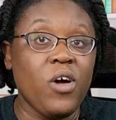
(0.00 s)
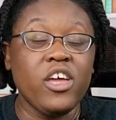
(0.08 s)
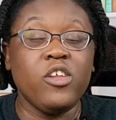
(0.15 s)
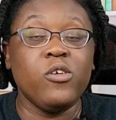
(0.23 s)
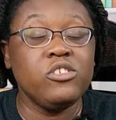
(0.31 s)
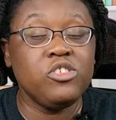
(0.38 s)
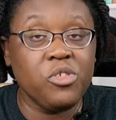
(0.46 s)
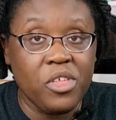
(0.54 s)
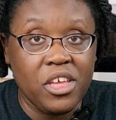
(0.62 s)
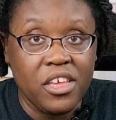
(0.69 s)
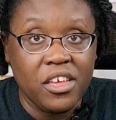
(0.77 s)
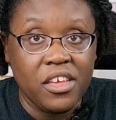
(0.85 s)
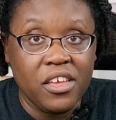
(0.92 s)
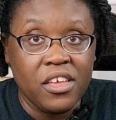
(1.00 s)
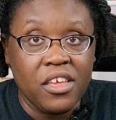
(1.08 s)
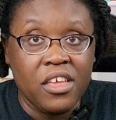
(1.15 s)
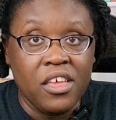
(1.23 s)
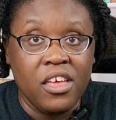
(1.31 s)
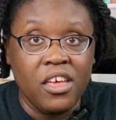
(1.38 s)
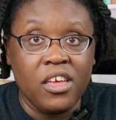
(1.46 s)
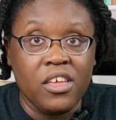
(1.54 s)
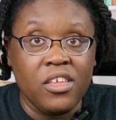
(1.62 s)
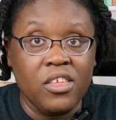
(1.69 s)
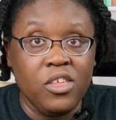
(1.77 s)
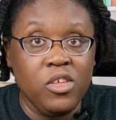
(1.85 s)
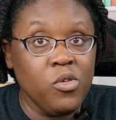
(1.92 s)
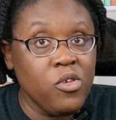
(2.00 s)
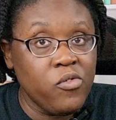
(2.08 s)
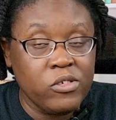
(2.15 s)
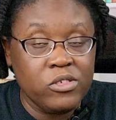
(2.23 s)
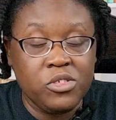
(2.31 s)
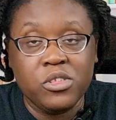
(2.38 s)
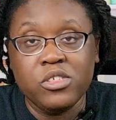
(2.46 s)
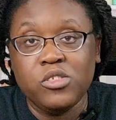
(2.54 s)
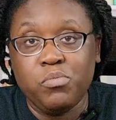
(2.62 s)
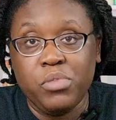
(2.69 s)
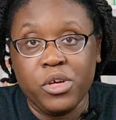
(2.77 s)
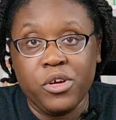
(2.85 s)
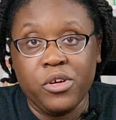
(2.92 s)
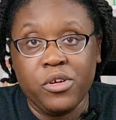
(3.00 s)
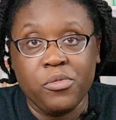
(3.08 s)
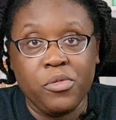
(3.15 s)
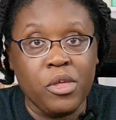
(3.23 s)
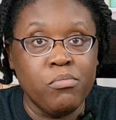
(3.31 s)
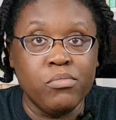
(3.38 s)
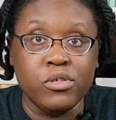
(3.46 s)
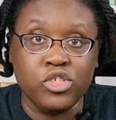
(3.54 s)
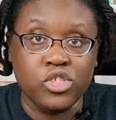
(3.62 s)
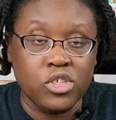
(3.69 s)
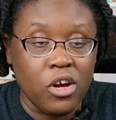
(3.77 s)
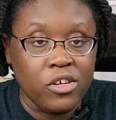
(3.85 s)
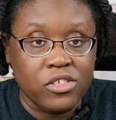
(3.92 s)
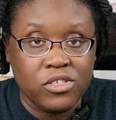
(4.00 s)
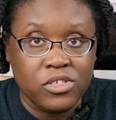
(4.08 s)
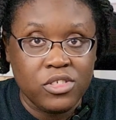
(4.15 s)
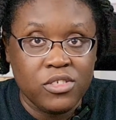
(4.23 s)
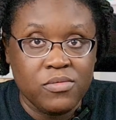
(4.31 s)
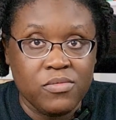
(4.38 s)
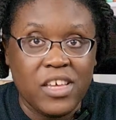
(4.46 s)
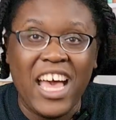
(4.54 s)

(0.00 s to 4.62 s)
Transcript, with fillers: Now, I know what you're thinking. Universal is bigger than Busch Gardens.